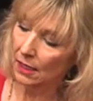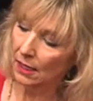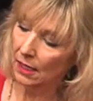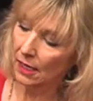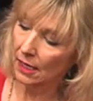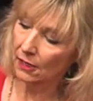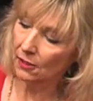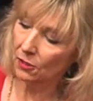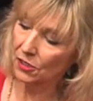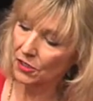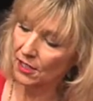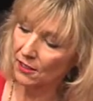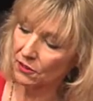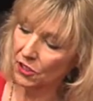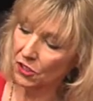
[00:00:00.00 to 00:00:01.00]
And, of course,
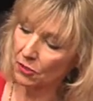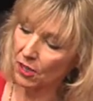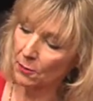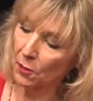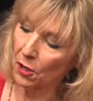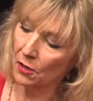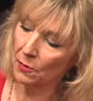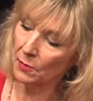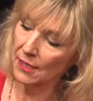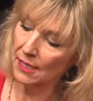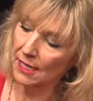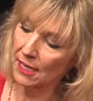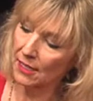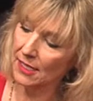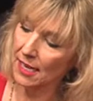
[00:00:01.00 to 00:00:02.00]
you have to scrape all the bits
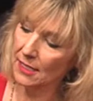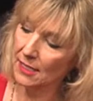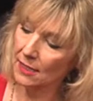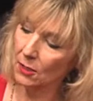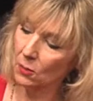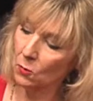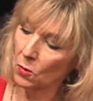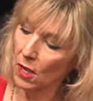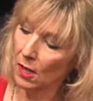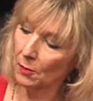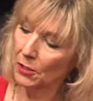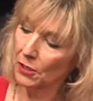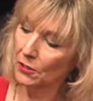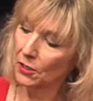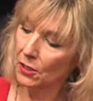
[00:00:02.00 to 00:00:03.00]
out. It takes a little while,
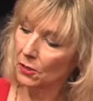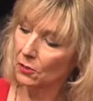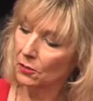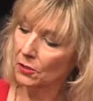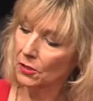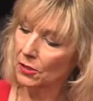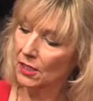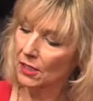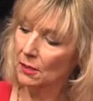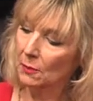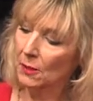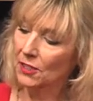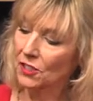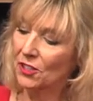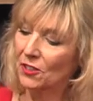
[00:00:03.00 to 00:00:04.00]
but you get the
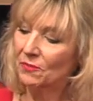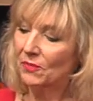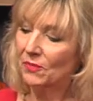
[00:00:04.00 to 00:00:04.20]
picture.